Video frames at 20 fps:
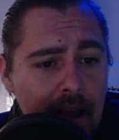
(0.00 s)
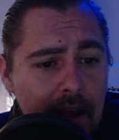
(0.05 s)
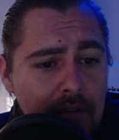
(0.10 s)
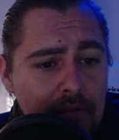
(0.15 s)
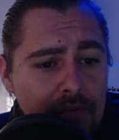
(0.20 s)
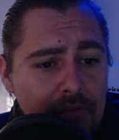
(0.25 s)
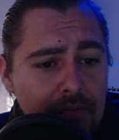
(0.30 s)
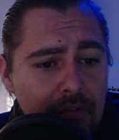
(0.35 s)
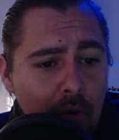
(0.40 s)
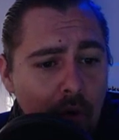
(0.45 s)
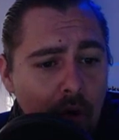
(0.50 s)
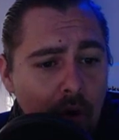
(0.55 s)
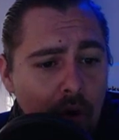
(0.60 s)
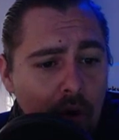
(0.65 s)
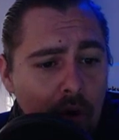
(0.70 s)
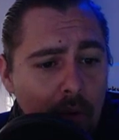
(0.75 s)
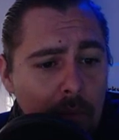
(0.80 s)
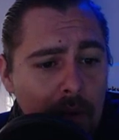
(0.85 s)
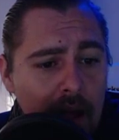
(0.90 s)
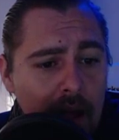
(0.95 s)

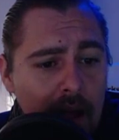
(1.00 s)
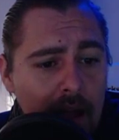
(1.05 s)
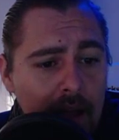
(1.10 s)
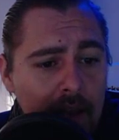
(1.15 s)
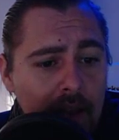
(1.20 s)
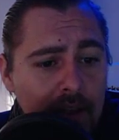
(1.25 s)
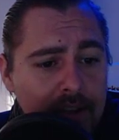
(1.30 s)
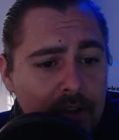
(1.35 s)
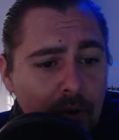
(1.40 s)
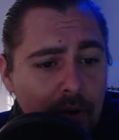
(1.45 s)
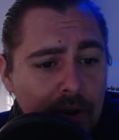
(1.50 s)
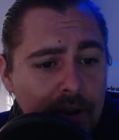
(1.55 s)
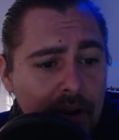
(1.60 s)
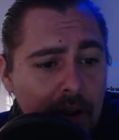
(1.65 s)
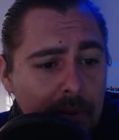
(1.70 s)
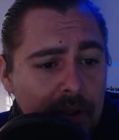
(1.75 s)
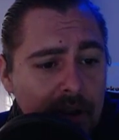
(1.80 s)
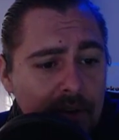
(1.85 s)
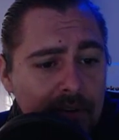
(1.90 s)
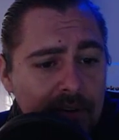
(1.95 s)
for Litecoin.
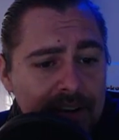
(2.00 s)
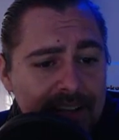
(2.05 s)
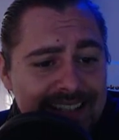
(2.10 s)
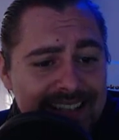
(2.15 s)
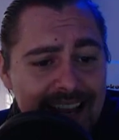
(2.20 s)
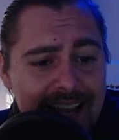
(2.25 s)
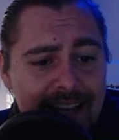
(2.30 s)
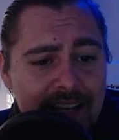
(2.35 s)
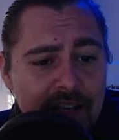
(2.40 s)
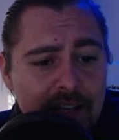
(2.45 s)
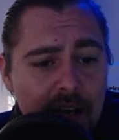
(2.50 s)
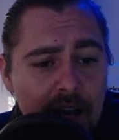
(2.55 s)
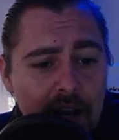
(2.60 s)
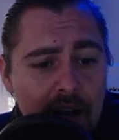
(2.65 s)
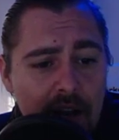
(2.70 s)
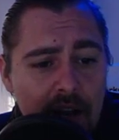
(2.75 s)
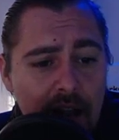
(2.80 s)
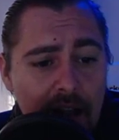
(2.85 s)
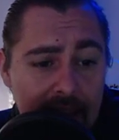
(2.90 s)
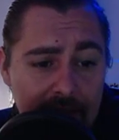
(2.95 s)
I'm currently
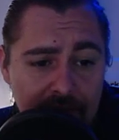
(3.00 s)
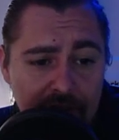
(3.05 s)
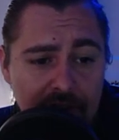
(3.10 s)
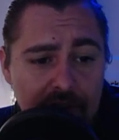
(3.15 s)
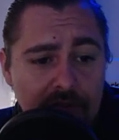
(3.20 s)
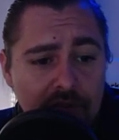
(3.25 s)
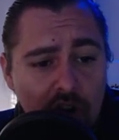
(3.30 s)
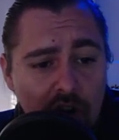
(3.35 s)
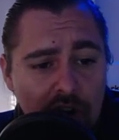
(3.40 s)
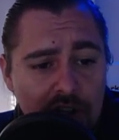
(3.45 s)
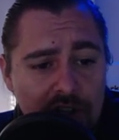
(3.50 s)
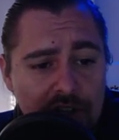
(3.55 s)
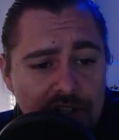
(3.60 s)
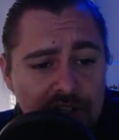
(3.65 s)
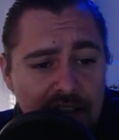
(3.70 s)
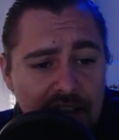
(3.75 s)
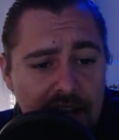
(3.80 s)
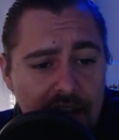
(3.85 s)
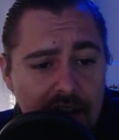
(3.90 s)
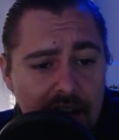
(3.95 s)
$11
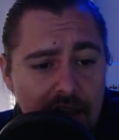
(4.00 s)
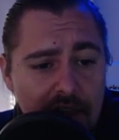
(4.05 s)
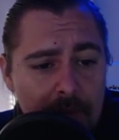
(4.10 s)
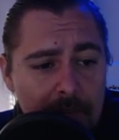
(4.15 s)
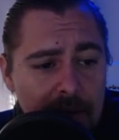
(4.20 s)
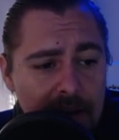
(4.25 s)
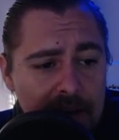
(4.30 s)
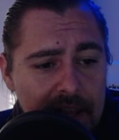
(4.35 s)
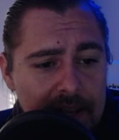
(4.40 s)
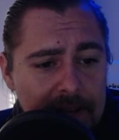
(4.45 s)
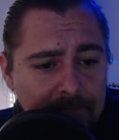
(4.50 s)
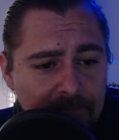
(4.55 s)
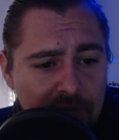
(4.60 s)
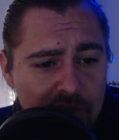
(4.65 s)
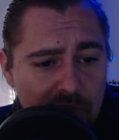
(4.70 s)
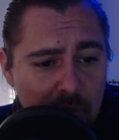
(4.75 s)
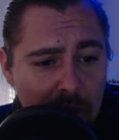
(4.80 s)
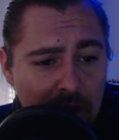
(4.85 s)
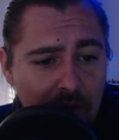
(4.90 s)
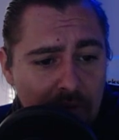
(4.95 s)
in the money,
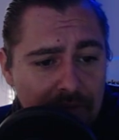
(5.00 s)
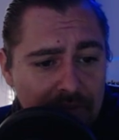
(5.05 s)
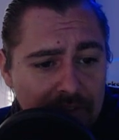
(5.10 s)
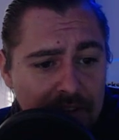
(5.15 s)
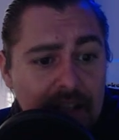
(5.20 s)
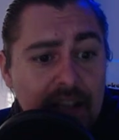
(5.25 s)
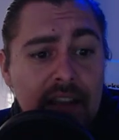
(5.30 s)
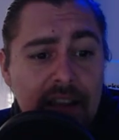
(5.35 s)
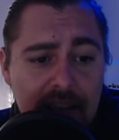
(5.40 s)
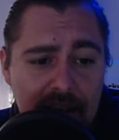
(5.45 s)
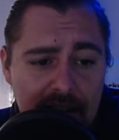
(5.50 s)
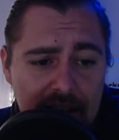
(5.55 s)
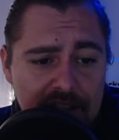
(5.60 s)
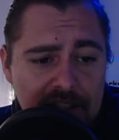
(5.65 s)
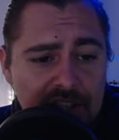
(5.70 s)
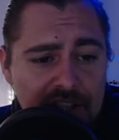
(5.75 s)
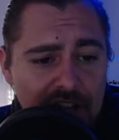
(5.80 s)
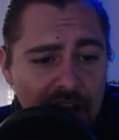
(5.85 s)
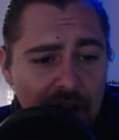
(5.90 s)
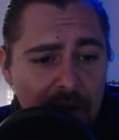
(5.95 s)
12 as
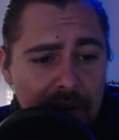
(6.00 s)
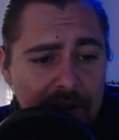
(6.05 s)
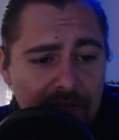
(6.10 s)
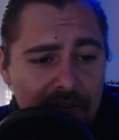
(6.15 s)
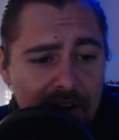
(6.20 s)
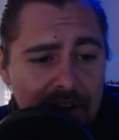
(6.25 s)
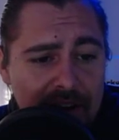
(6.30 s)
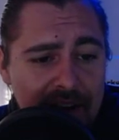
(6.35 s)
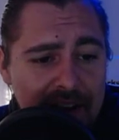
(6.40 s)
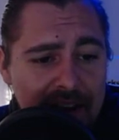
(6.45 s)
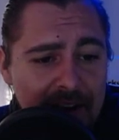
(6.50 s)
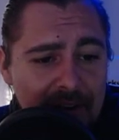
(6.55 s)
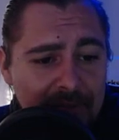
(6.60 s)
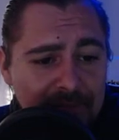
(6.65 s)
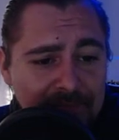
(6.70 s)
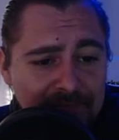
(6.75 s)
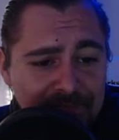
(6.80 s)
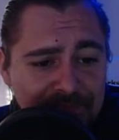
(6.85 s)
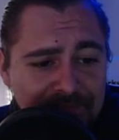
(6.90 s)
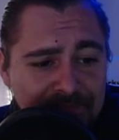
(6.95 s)
it's going right
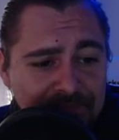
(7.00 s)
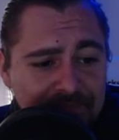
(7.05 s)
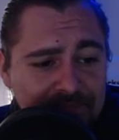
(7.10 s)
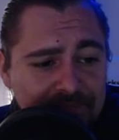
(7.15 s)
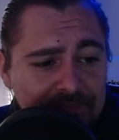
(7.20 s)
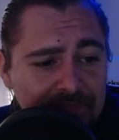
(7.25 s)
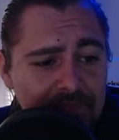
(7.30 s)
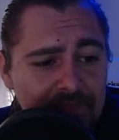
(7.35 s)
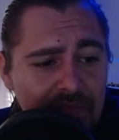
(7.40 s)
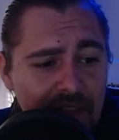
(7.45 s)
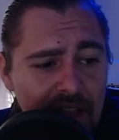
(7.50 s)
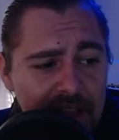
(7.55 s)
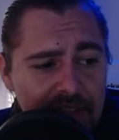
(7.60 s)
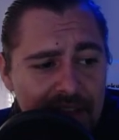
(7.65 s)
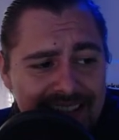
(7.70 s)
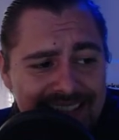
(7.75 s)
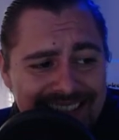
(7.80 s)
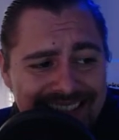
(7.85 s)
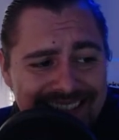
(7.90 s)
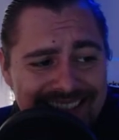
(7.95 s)
now.
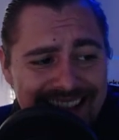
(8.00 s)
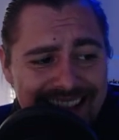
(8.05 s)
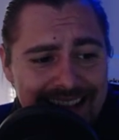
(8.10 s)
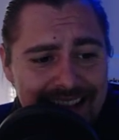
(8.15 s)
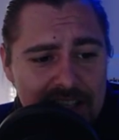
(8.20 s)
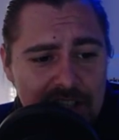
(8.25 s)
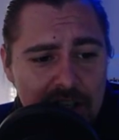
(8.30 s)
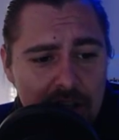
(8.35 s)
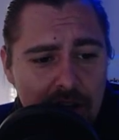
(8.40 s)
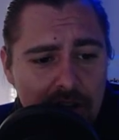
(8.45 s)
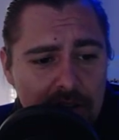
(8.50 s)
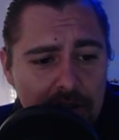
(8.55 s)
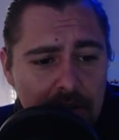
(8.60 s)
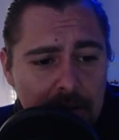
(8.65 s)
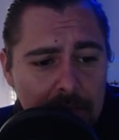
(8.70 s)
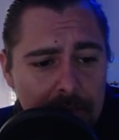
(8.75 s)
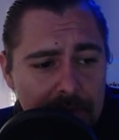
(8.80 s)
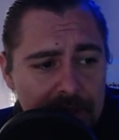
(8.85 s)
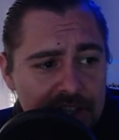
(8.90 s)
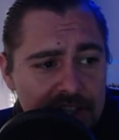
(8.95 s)
That's a 10x long
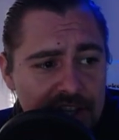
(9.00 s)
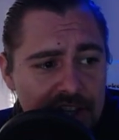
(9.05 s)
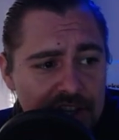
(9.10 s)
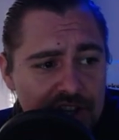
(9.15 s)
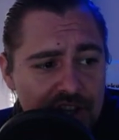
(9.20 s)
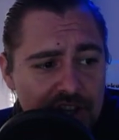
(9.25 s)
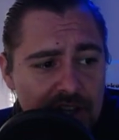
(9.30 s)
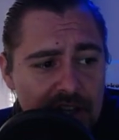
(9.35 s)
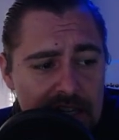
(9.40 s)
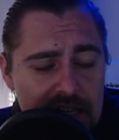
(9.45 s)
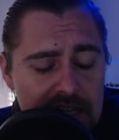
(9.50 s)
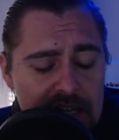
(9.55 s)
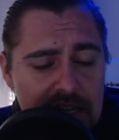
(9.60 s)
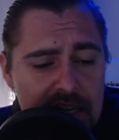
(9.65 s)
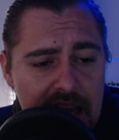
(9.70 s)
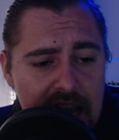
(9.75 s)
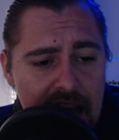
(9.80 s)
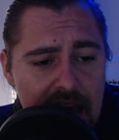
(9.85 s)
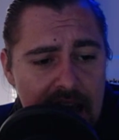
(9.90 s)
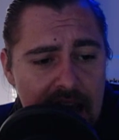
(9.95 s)
position
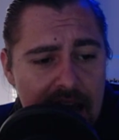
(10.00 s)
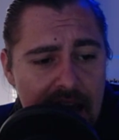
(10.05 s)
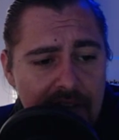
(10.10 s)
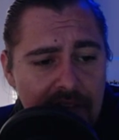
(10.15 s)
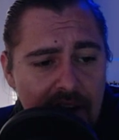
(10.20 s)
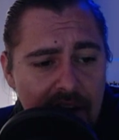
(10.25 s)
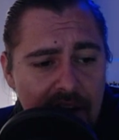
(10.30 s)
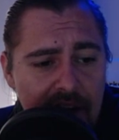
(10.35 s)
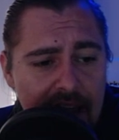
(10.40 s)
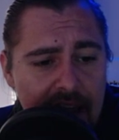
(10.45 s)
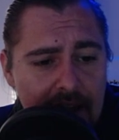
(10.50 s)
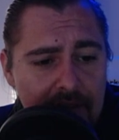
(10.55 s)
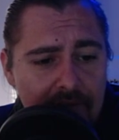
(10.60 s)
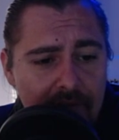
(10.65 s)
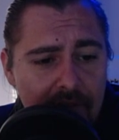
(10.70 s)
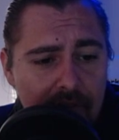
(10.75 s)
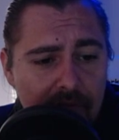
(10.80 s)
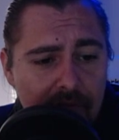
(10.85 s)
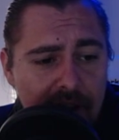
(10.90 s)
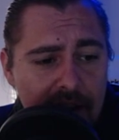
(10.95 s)
that I have
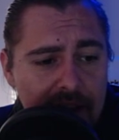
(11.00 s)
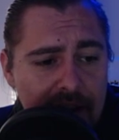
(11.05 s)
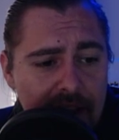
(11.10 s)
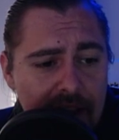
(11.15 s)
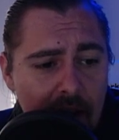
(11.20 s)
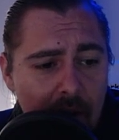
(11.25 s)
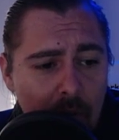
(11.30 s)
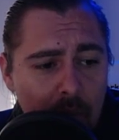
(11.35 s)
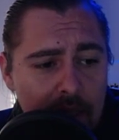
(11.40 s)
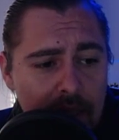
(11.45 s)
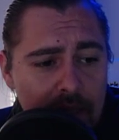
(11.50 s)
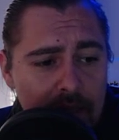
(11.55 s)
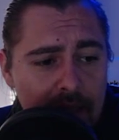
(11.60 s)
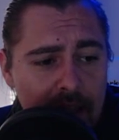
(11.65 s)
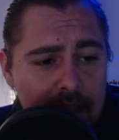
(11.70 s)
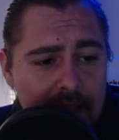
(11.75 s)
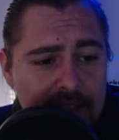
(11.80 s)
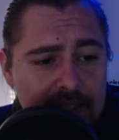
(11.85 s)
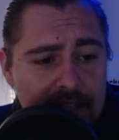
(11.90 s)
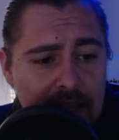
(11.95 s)
right now with
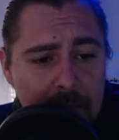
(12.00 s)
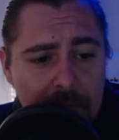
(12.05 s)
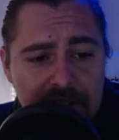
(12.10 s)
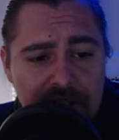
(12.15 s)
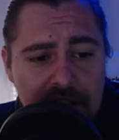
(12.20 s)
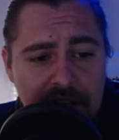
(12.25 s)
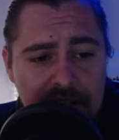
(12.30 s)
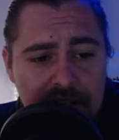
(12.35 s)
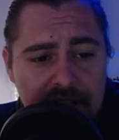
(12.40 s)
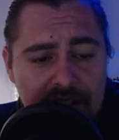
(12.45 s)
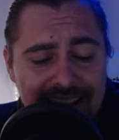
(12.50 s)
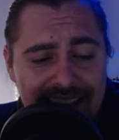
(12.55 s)
a 10%